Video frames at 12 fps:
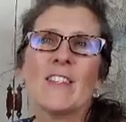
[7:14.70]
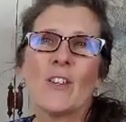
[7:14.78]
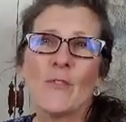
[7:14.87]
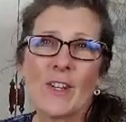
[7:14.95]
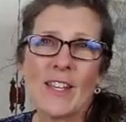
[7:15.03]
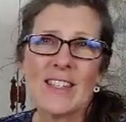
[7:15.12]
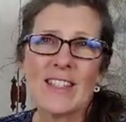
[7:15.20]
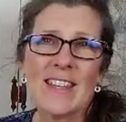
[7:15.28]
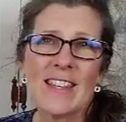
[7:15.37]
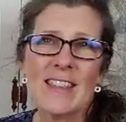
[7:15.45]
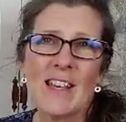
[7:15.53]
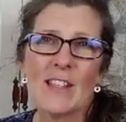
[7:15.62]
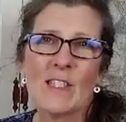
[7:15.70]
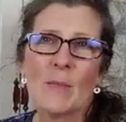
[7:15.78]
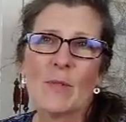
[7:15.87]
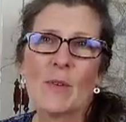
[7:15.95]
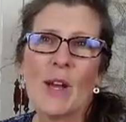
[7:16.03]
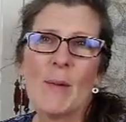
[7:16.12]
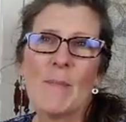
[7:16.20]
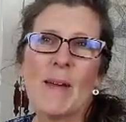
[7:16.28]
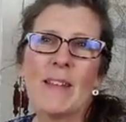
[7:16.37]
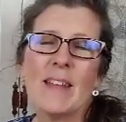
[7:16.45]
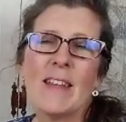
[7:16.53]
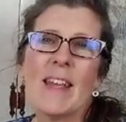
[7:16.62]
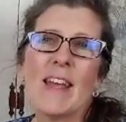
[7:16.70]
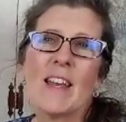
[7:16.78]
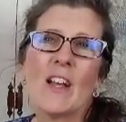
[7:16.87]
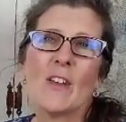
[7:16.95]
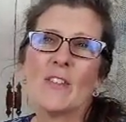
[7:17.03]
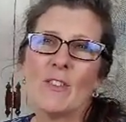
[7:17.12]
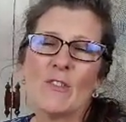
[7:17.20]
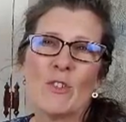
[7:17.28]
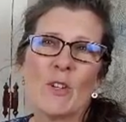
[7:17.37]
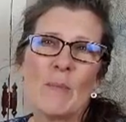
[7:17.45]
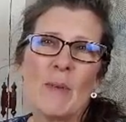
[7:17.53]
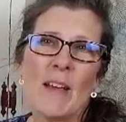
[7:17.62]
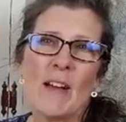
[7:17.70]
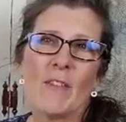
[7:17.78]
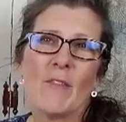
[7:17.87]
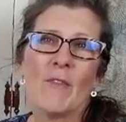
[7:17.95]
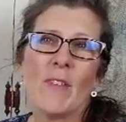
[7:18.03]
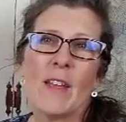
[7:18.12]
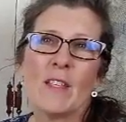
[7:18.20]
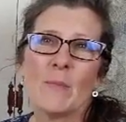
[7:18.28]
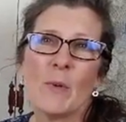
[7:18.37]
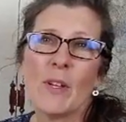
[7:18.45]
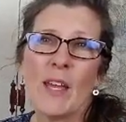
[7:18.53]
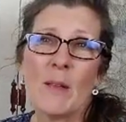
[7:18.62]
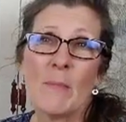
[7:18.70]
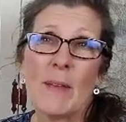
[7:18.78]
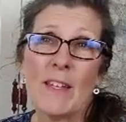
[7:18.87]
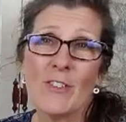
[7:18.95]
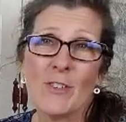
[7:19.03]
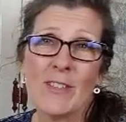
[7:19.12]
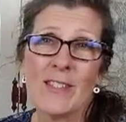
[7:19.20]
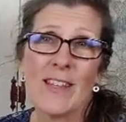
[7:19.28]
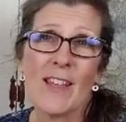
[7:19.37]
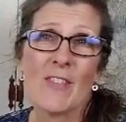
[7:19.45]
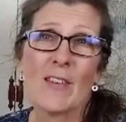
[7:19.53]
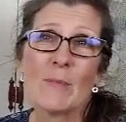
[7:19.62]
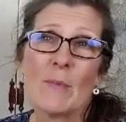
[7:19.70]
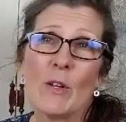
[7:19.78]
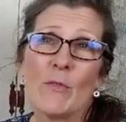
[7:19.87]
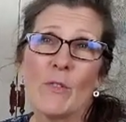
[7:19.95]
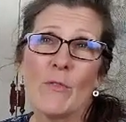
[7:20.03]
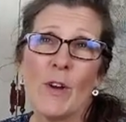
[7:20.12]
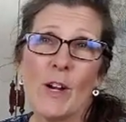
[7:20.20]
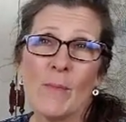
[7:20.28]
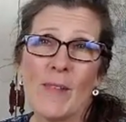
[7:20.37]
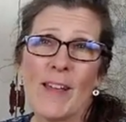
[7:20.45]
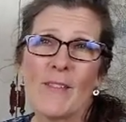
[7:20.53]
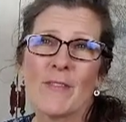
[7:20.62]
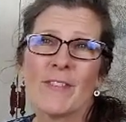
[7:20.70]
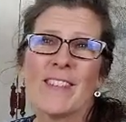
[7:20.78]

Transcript: Don't forget to hit that subscribe button and also join me on Facebook and Pinterest at This Beautiful Farm Life.